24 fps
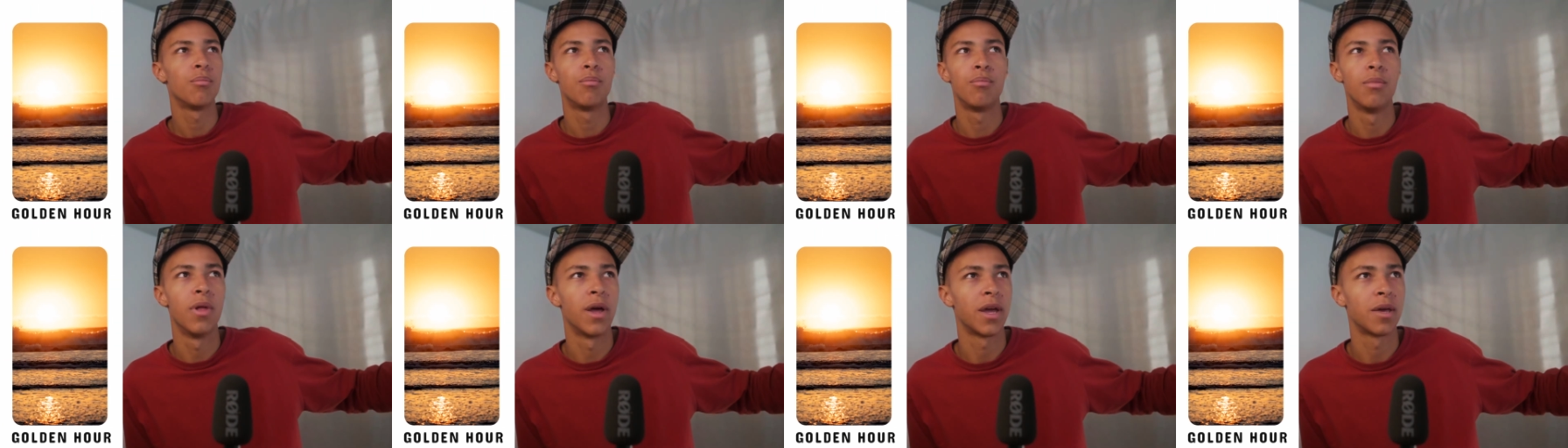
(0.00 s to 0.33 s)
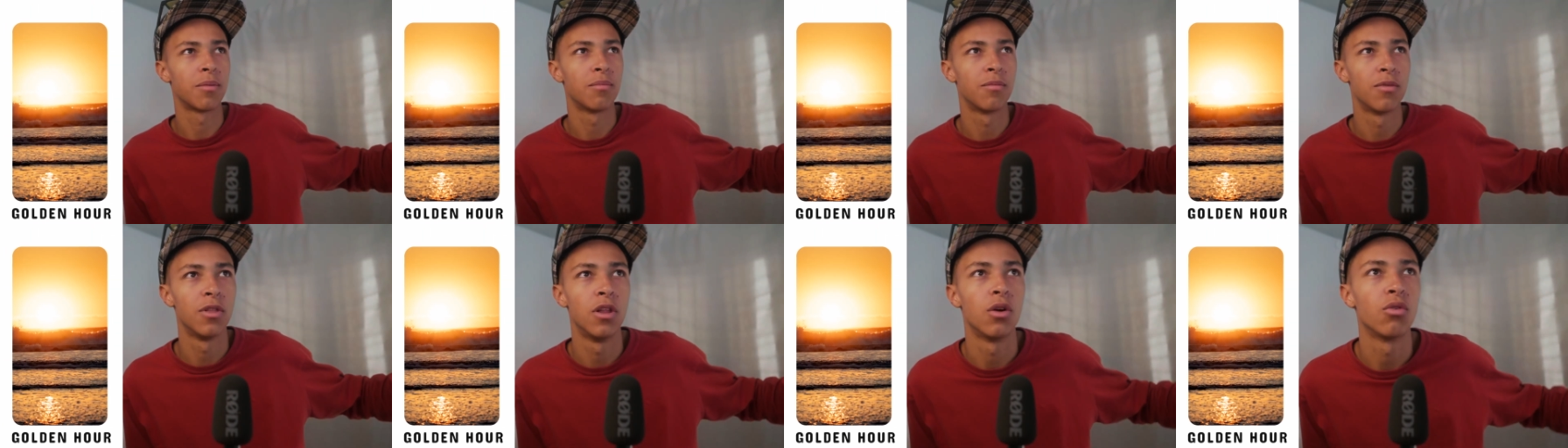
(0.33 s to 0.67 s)

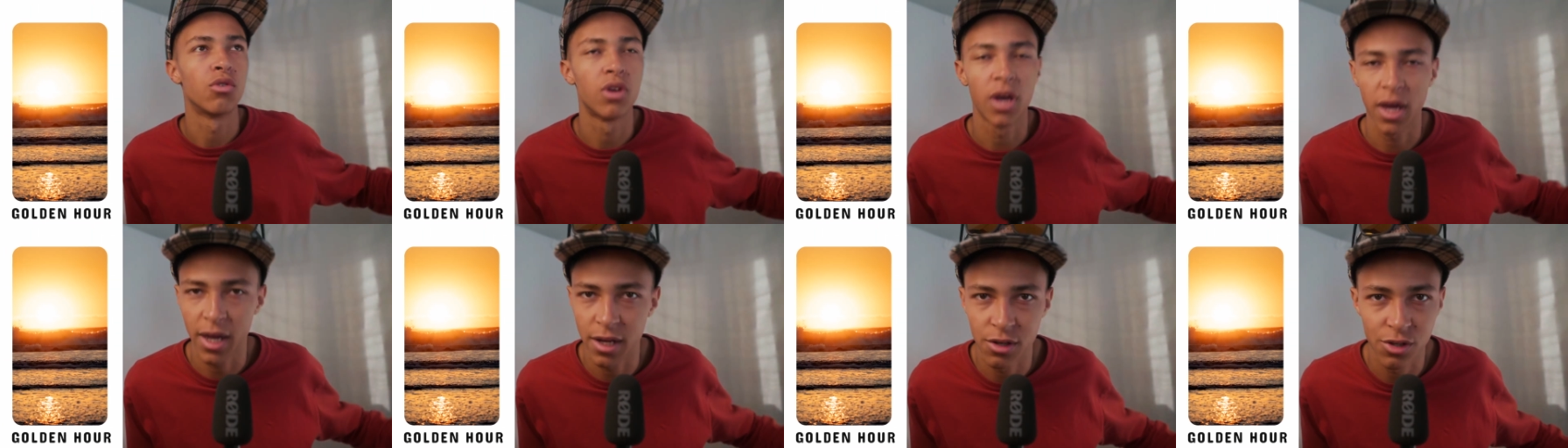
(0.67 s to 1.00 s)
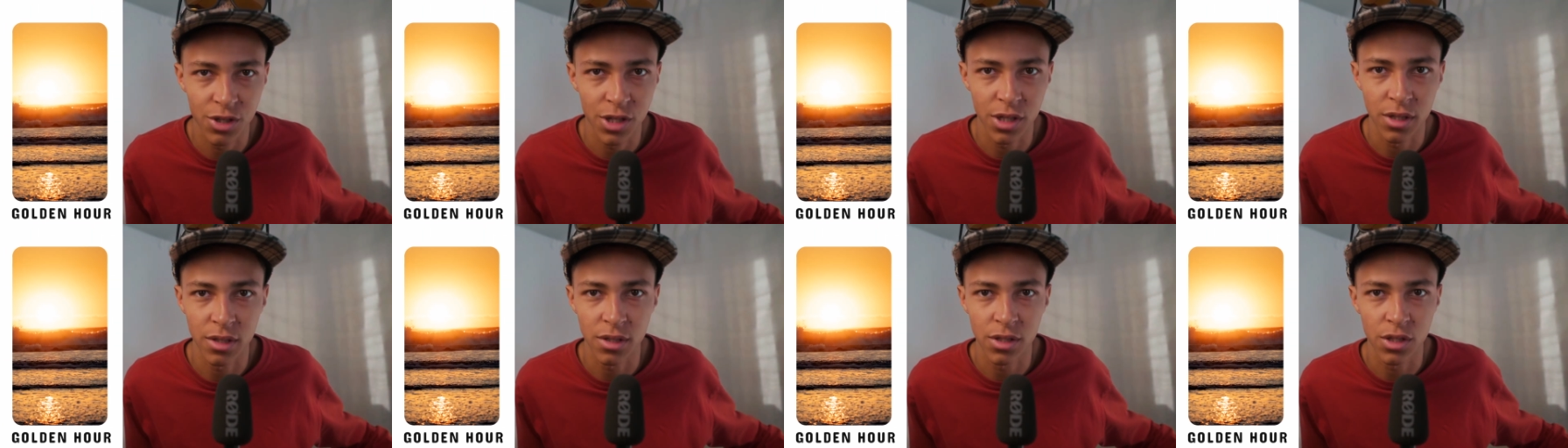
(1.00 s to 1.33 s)
like
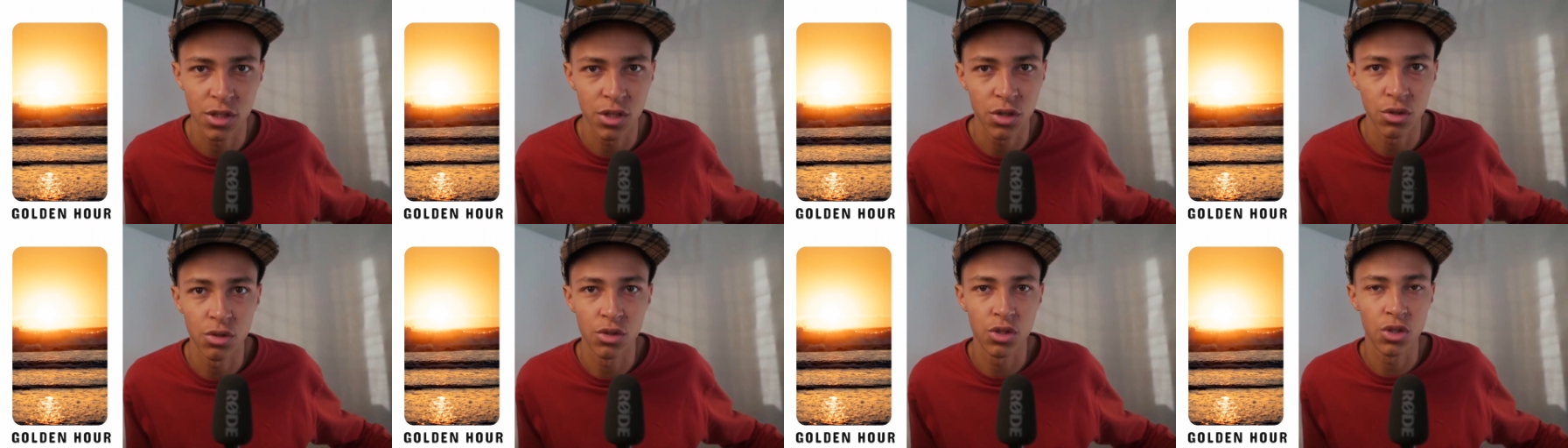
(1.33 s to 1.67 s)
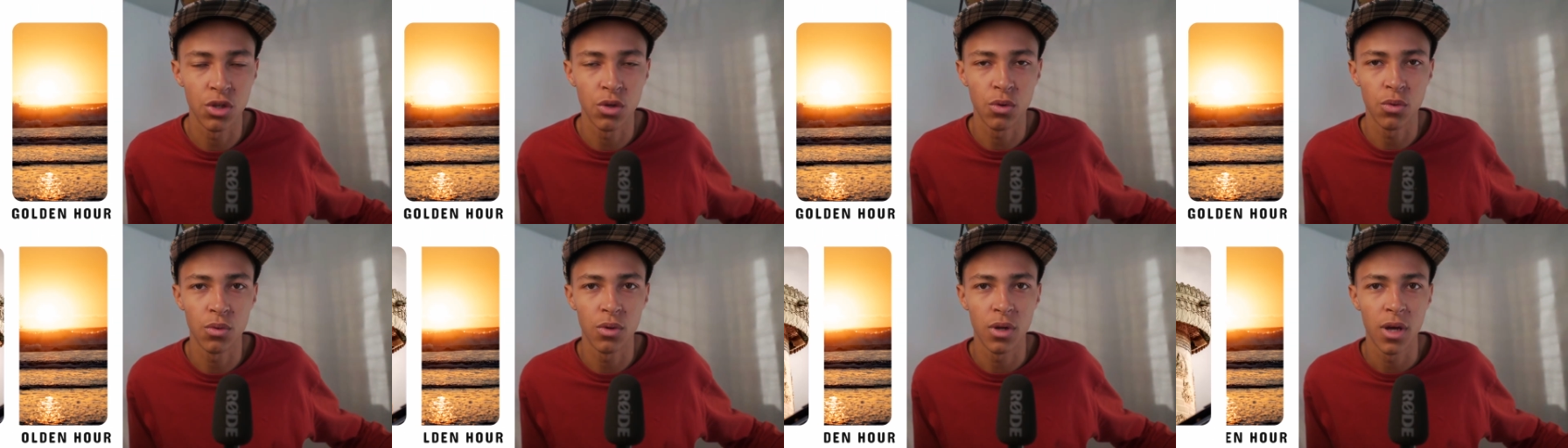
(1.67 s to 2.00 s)
locations to
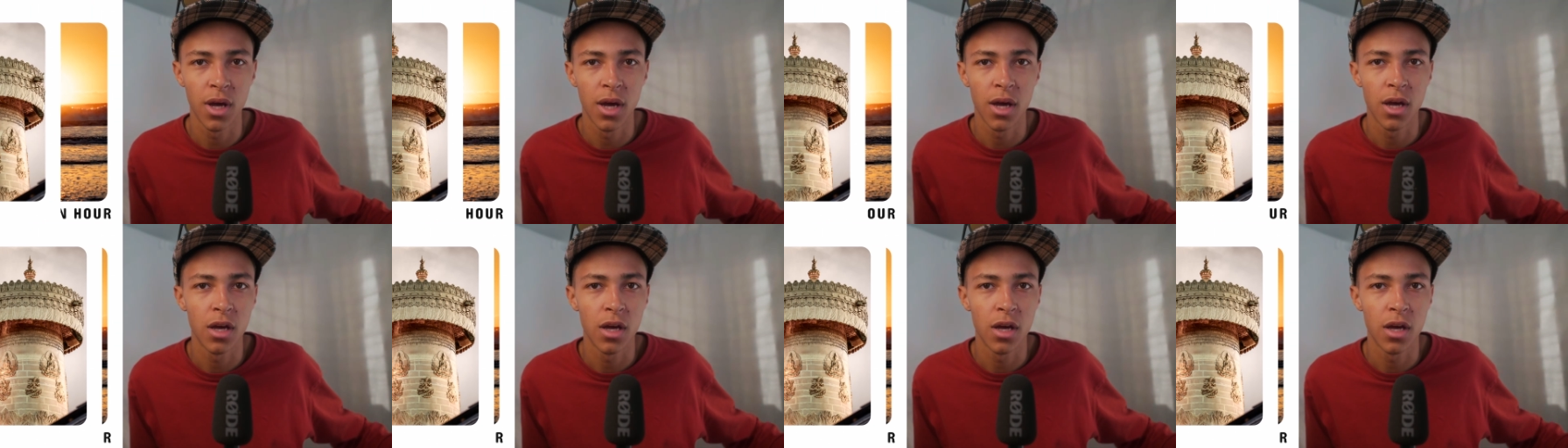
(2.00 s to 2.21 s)
shoot